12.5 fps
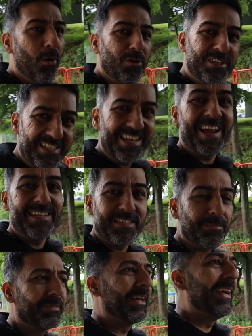or say
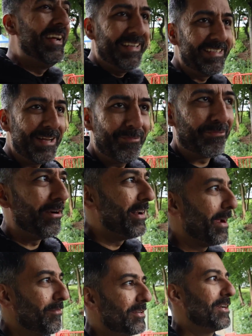something
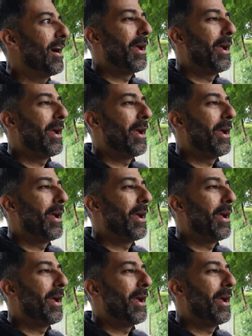different every